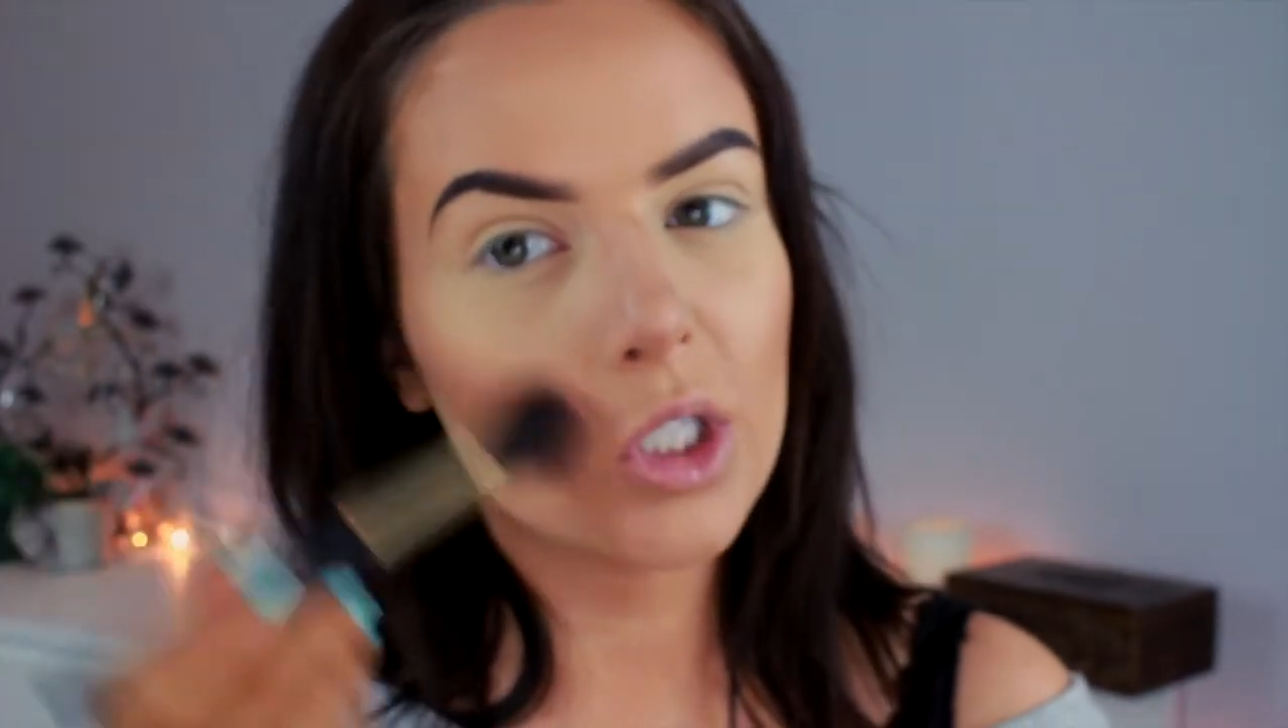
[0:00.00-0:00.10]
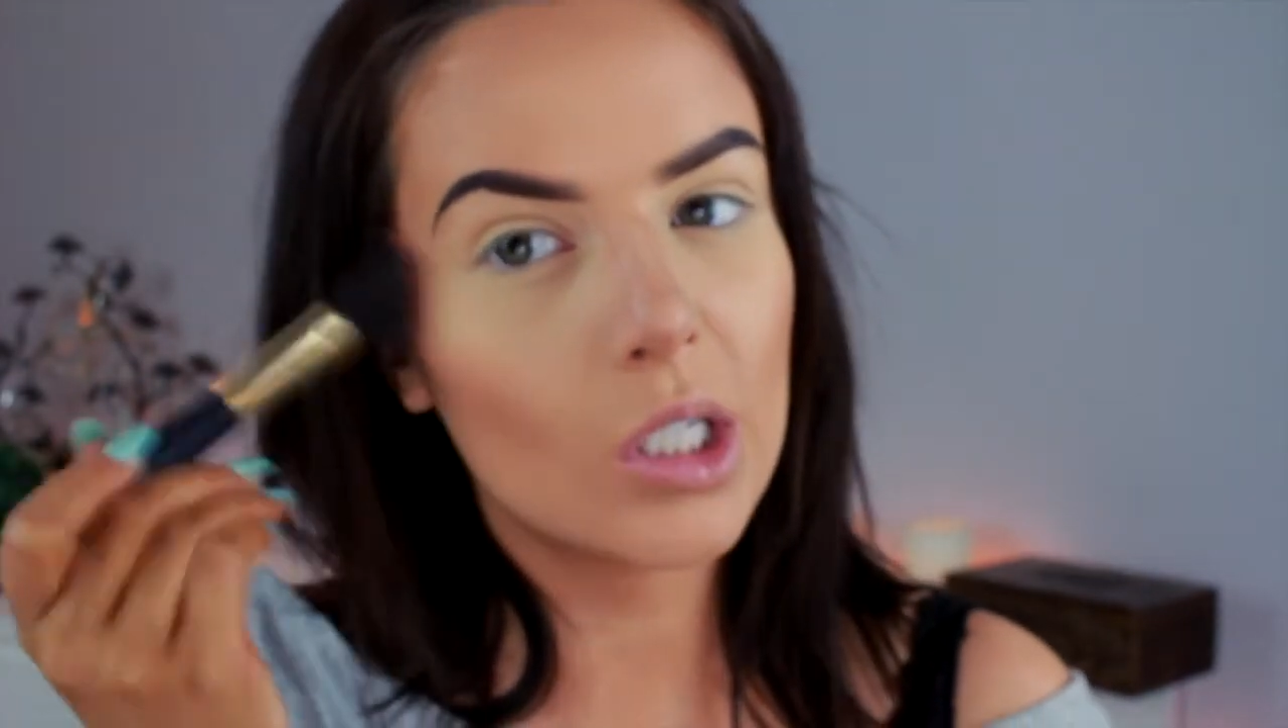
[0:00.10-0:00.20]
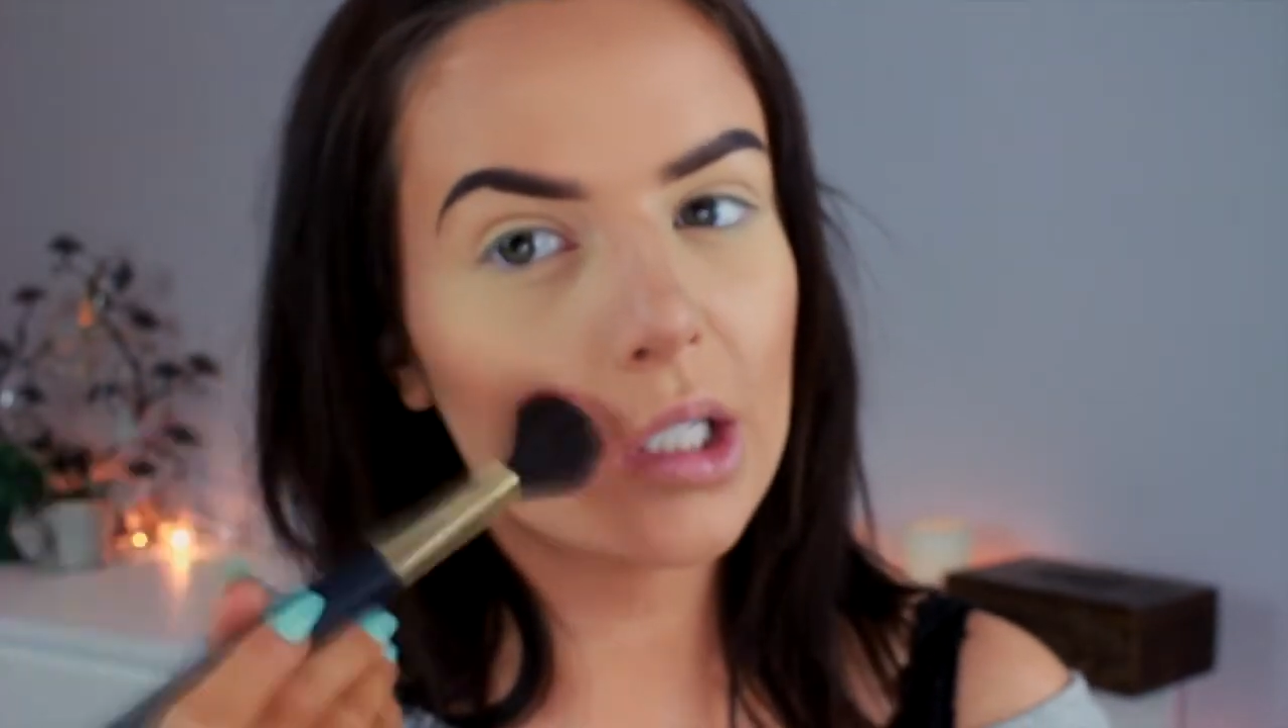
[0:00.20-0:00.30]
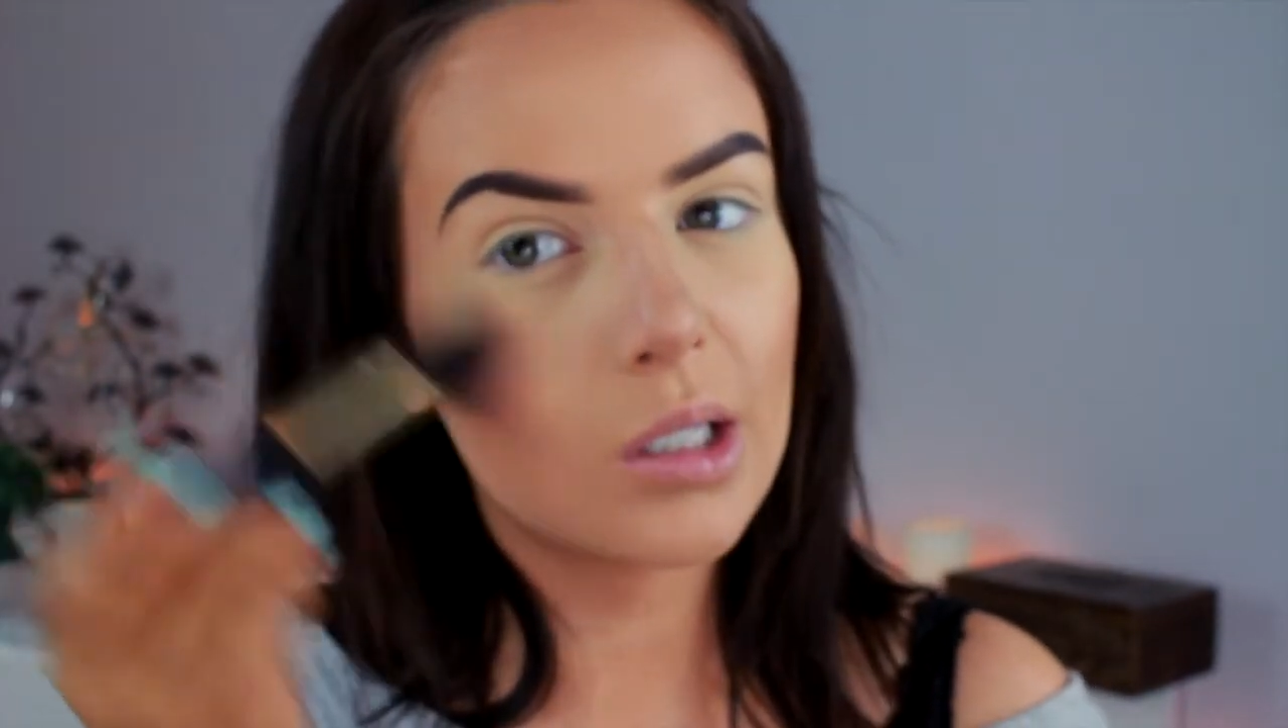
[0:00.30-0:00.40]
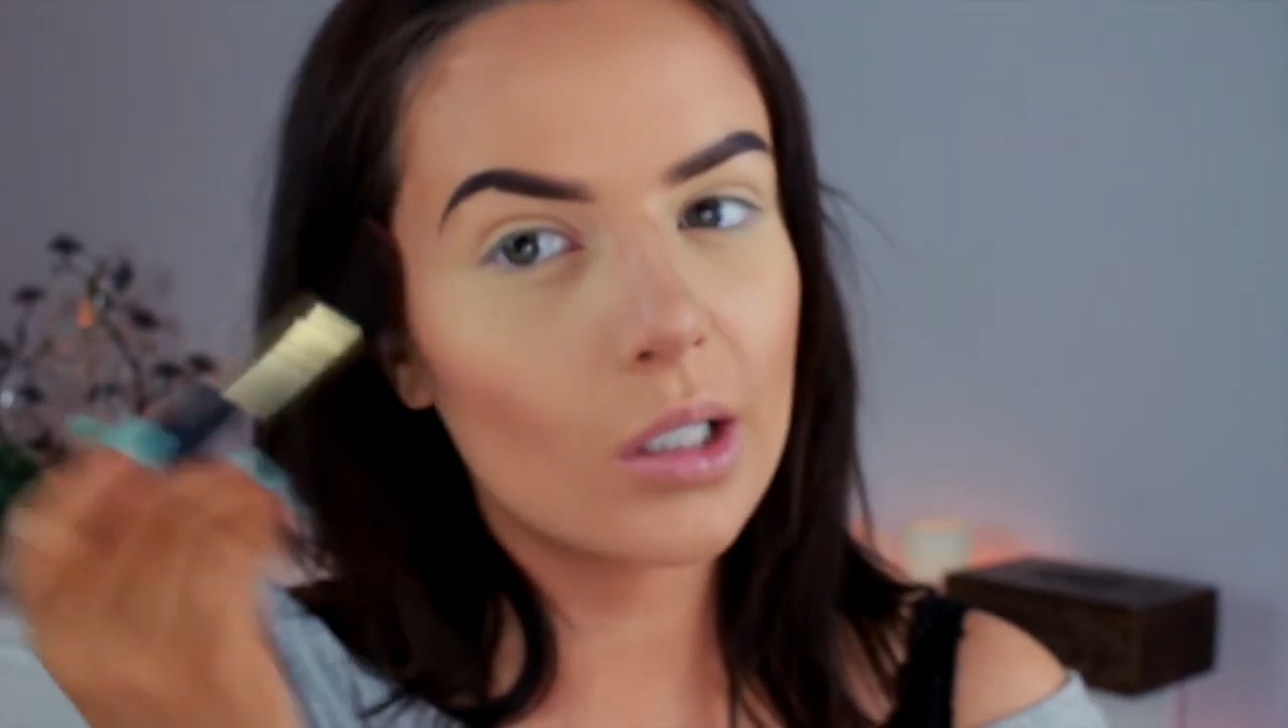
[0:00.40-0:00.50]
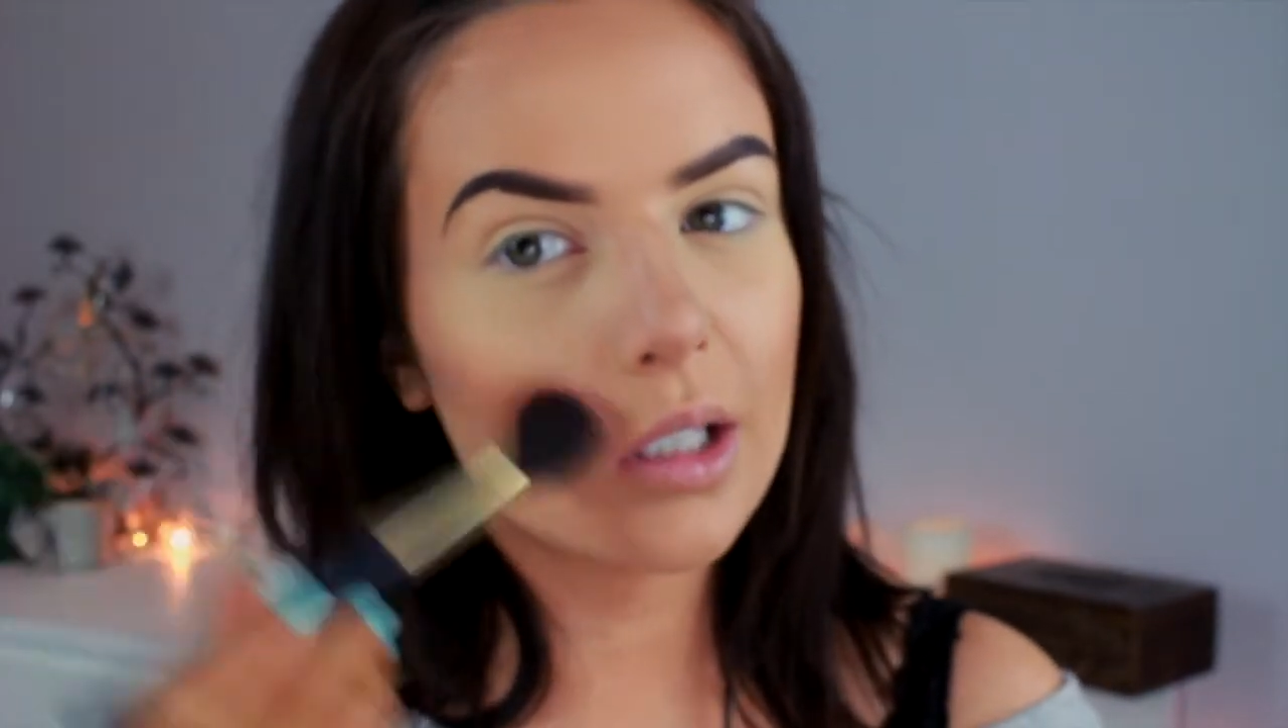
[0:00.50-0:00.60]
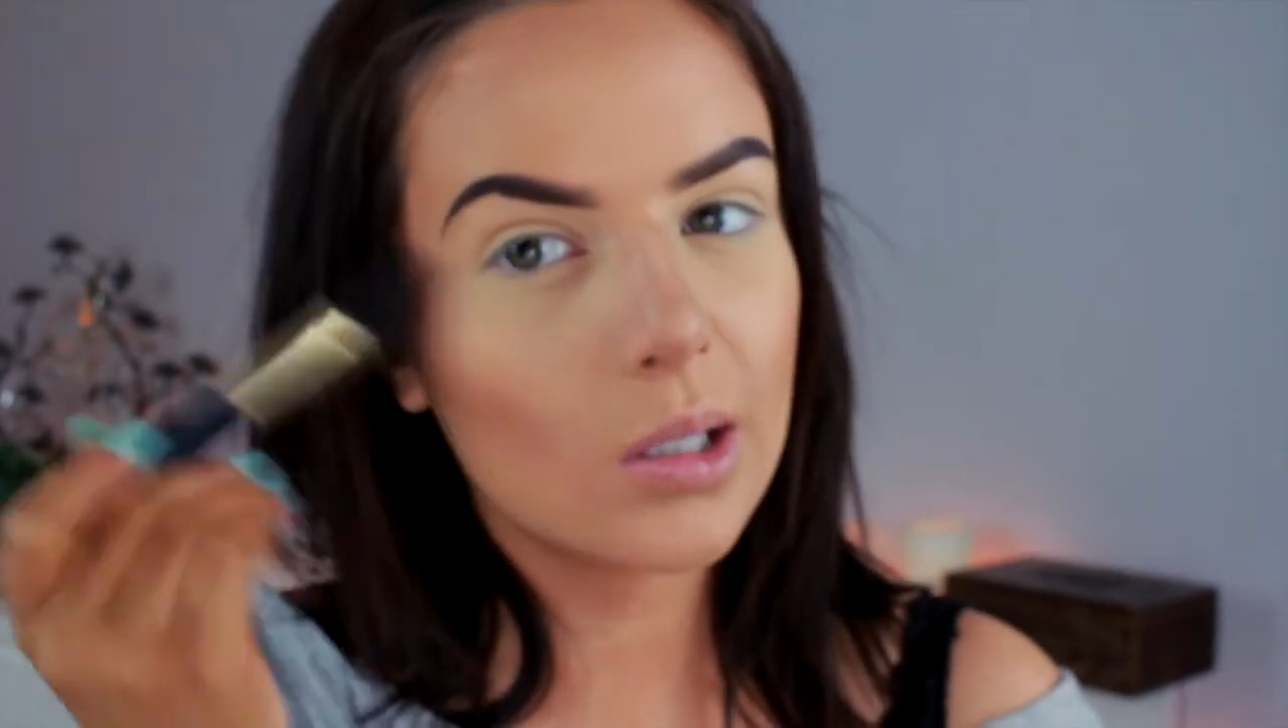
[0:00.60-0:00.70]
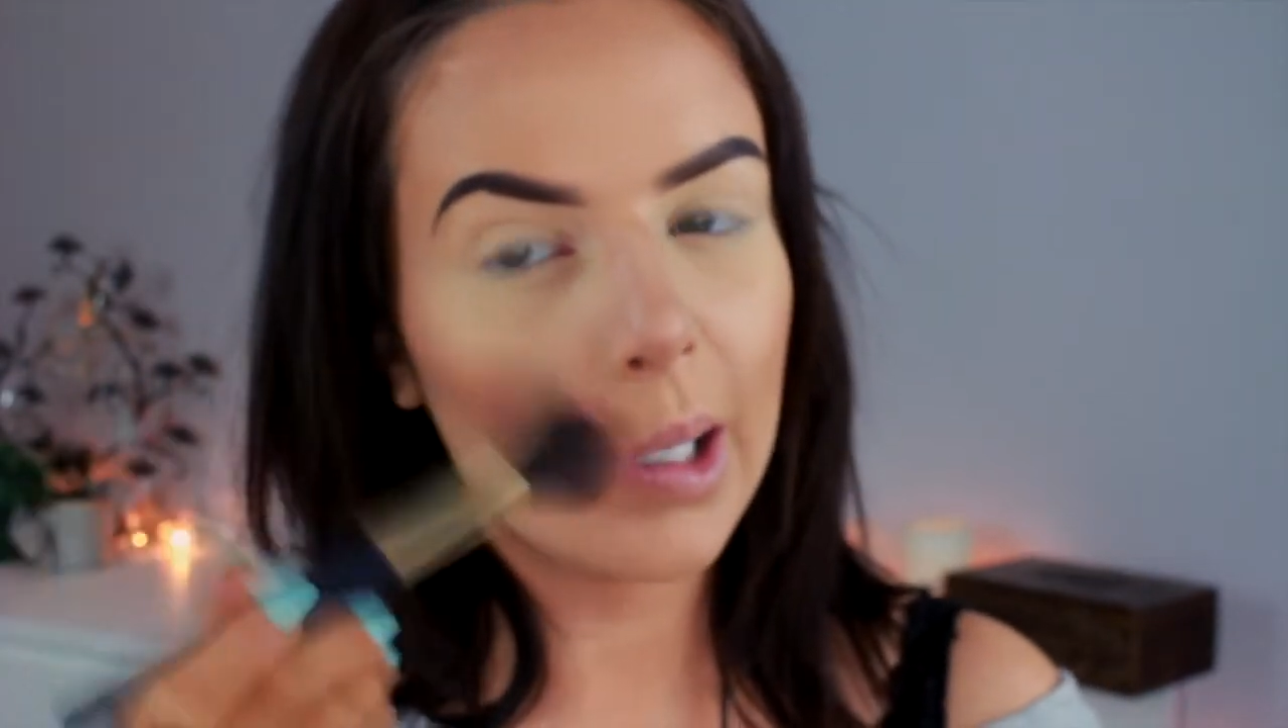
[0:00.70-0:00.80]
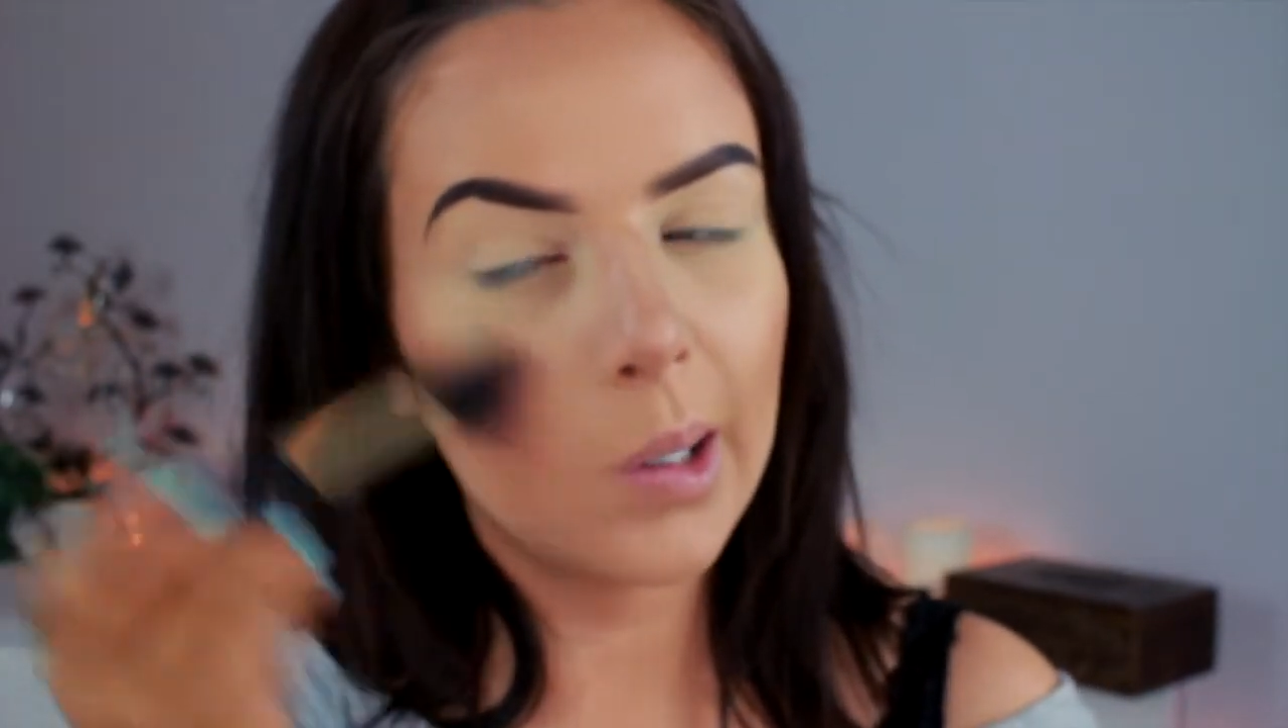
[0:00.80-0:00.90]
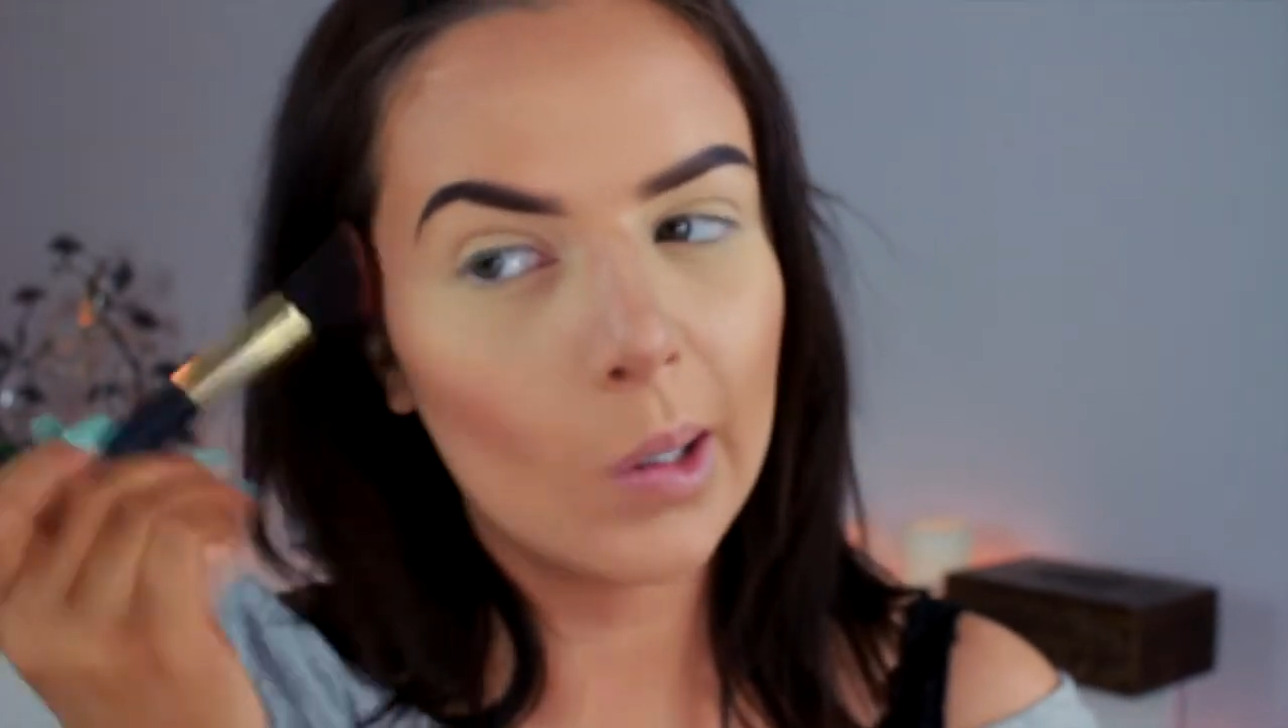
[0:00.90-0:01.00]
cheeks.